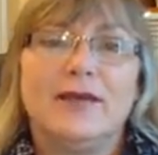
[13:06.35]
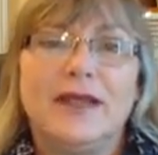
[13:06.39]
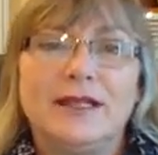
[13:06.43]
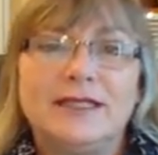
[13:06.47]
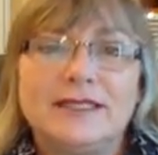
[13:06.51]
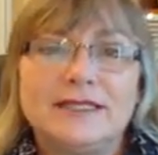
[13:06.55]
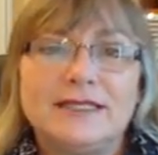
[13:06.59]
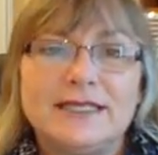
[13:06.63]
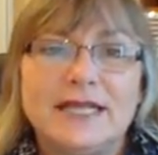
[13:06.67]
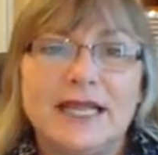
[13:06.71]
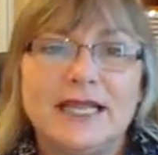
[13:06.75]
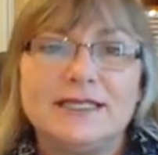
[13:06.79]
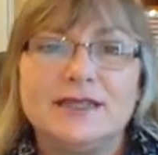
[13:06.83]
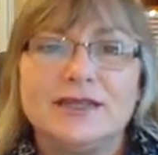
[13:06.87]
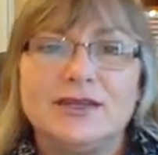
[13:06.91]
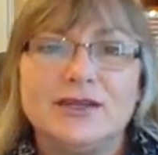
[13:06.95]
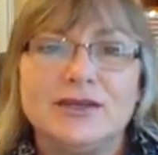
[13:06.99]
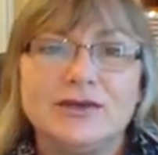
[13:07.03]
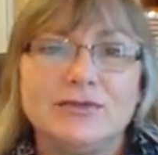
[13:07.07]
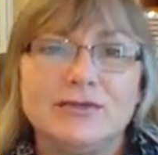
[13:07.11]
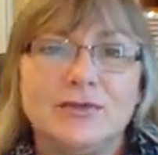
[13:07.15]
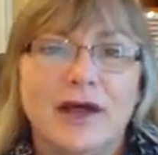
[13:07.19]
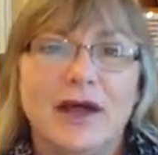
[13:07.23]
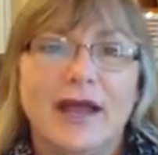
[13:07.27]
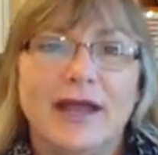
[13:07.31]
It stays in
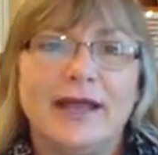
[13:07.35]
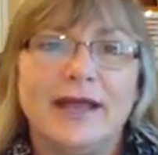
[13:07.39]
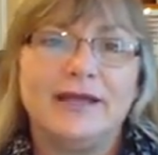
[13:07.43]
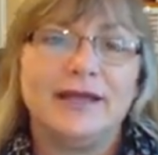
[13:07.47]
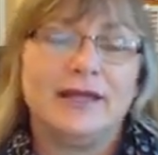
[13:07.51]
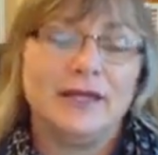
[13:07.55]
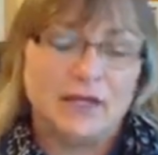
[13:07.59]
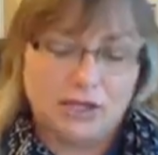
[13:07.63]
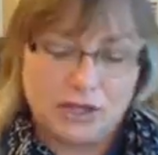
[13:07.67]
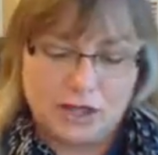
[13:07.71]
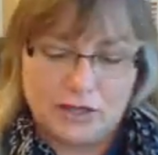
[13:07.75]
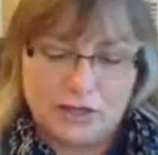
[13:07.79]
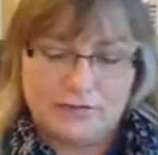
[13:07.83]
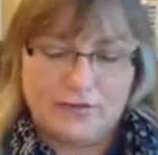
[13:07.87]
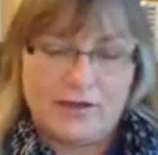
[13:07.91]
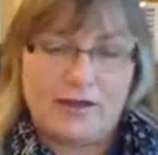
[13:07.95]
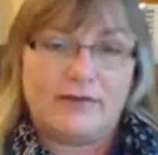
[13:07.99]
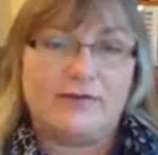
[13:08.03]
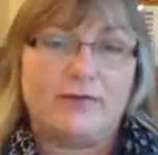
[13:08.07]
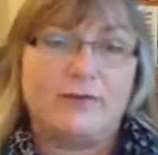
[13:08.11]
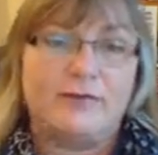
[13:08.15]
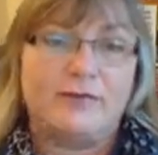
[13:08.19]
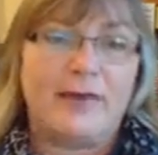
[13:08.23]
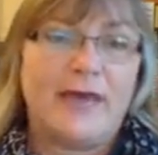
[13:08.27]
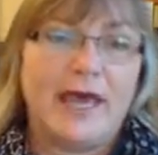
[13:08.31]
their mind. So if you
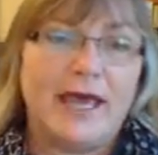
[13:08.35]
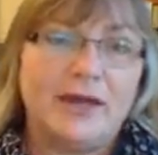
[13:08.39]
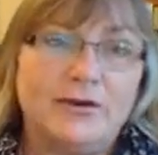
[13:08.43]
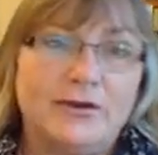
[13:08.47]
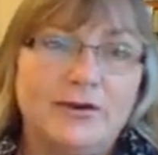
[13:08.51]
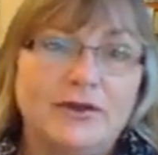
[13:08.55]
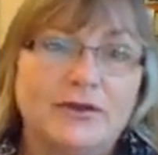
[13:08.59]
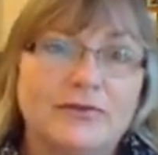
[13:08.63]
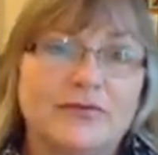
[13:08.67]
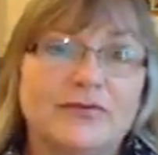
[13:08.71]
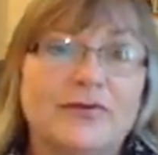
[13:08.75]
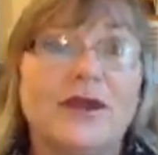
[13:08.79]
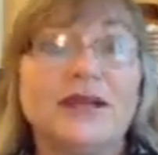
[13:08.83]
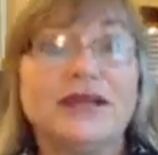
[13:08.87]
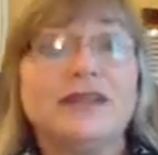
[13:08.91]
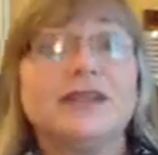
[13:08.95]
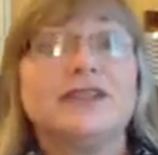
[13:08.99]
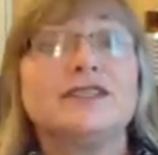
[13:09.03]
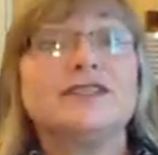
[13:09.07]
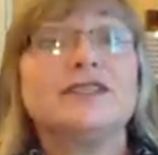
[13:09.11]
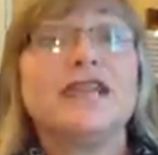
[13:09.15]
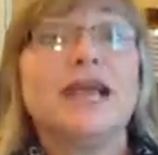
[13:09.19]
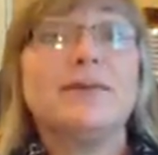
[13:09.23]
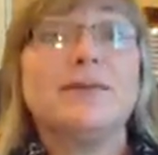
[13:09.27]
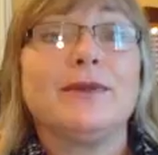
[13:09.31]
have a banner in the front of
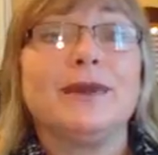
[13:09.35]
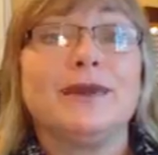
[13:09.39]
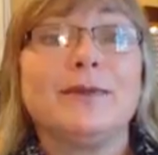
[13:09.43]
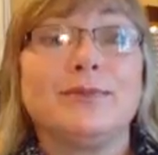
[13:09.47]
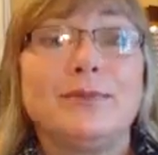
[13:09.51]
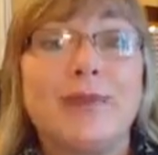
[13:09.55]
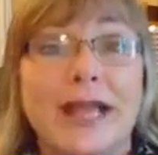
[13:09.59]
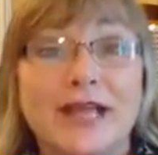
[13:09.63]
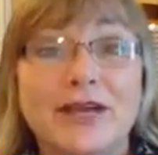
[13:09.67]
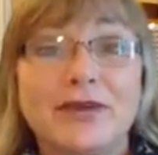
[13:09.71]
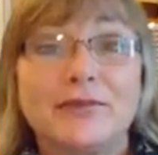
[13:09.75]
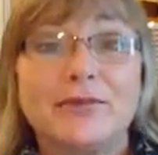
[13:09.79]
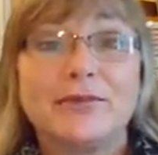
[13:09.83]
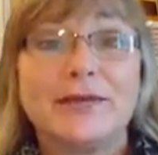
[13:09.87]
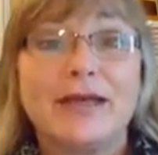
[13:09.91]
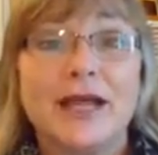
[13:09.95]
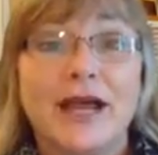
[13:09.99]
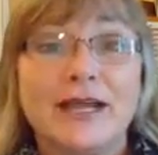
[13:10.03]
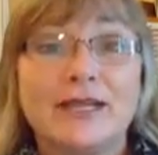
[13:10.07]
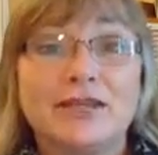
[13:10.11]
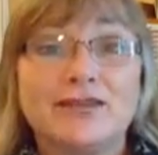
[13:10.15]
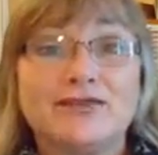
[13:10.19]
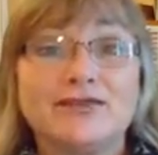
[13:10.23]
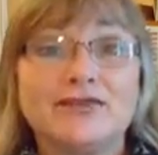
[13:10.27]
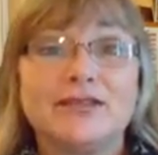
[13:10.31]
your table, a banner
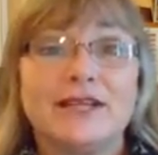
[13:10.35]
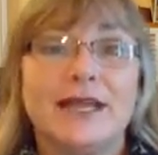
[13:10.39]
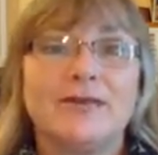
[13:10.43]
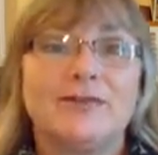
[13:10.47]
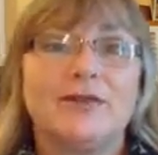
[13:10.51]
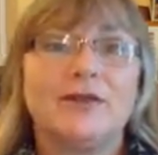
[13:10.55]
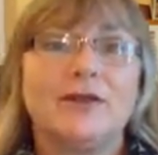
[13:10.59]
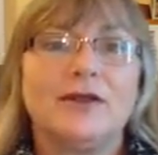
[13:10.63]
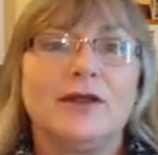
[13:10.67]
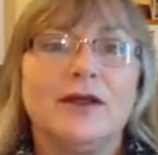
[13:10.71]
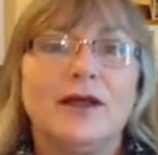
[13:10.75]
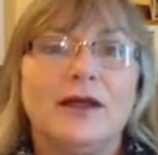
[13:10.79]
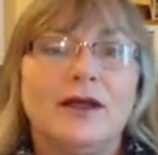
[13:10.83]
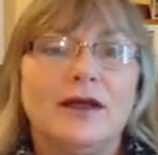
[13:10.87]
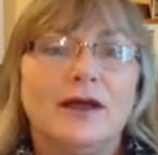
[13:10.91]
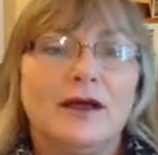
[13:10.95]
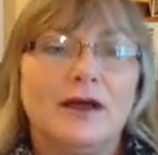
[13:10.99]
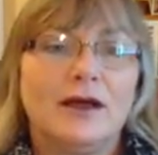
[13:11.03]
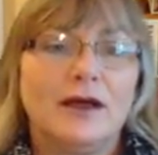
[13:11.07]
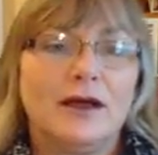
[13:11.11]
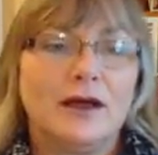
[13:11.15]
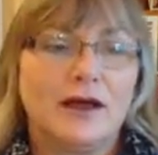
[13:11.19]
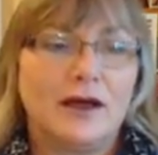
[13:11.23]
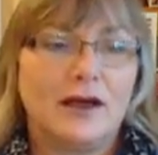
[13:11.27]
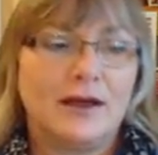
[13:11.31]
behind your table,
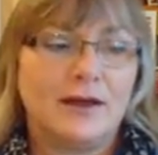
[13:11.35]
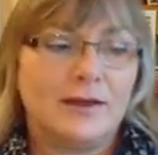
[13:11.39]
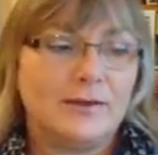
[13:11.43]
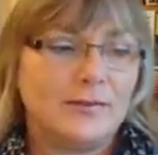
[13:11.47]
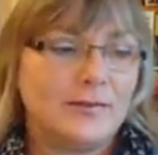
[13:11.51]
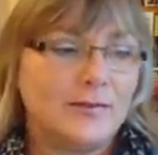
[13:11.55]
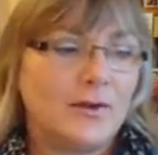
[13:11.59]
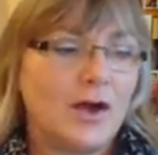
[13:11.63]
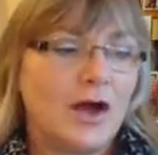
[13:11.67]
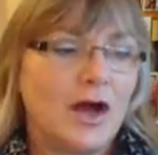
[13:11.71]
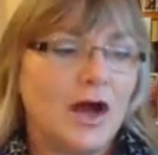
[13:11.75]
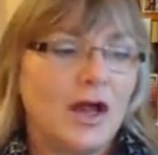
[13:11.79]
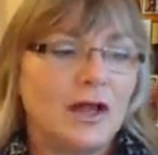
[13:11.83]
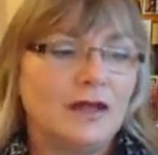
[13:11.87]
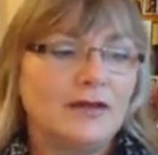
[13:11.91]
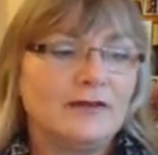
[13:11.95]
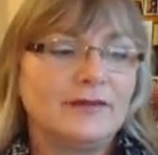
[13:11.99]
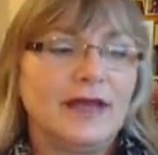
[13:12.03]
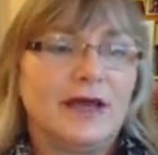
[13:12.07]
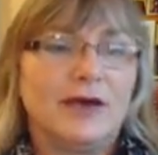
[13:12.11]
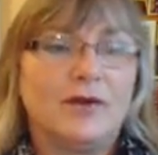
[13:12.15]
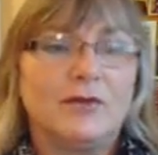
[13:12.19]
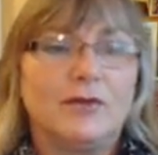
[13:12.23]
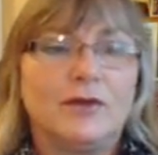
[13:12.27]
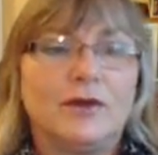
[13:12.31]
all of
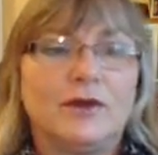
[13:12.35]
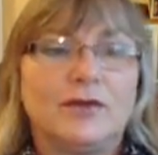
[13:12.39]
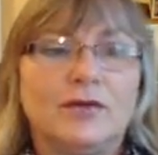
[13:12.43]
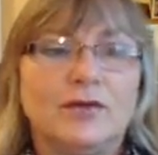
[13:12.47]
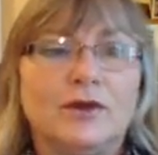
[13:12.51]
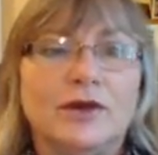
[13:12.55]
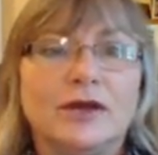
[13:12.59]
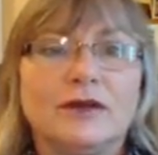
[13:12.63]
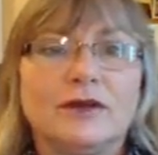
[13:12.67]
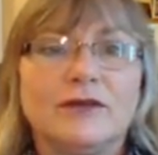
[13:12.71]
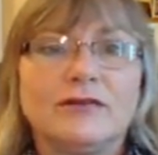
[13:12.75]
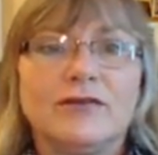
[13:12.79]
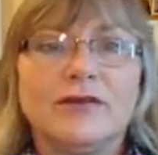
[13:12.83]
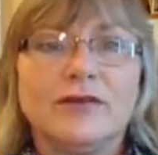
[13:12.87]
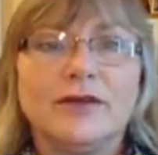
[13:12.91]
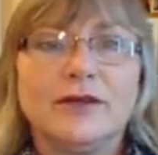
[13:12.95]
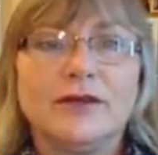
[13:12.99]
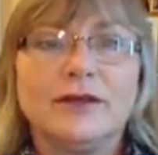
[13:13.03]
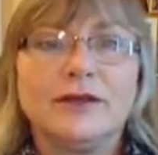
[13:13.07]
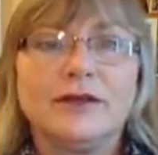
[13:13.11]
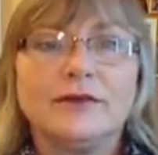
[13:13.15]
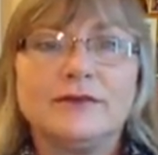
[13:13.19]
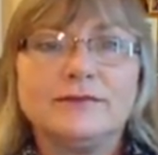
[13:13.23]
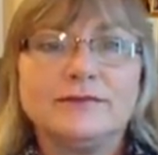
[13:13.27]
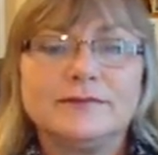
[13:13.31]
that will work for
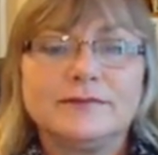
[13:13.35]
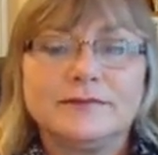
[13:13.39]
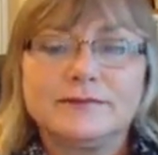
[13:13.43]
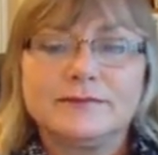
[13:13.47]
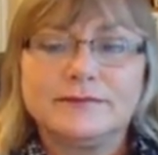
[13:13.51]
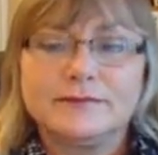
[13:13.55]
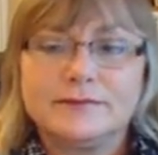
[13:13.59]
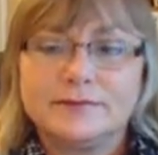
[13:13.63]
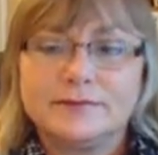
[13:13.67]
you.